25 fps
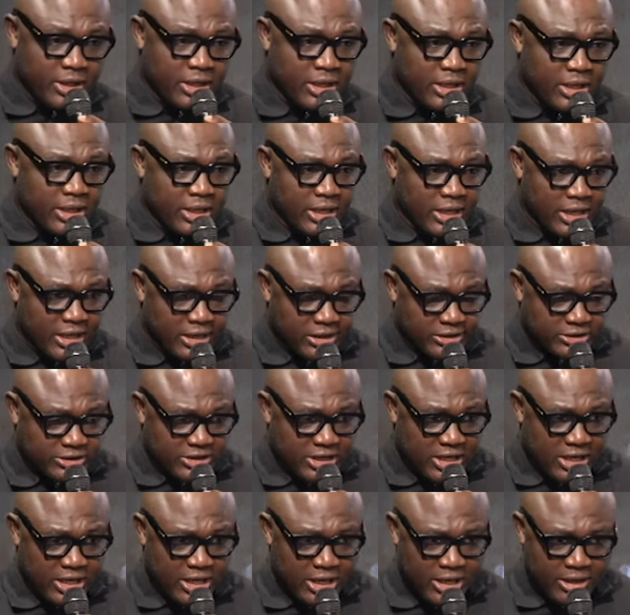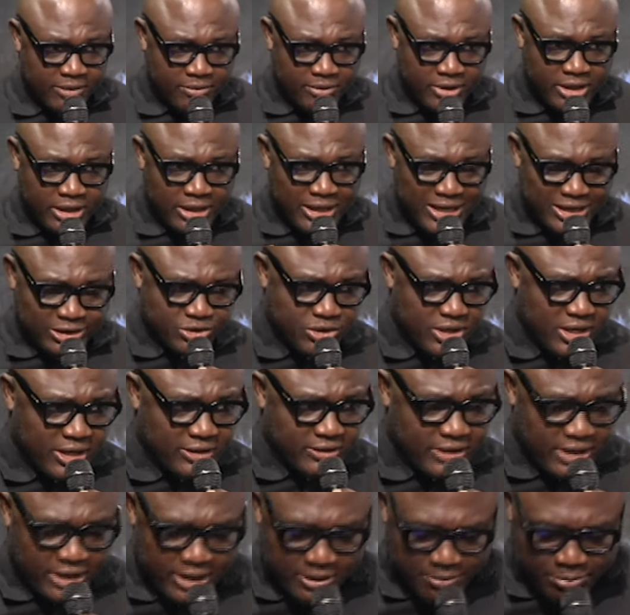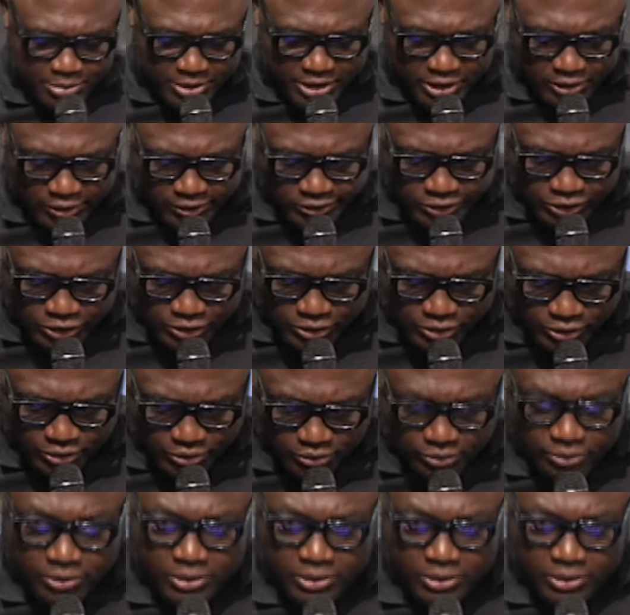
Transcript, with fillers: He is a, a lecturer at the Gimpa Law School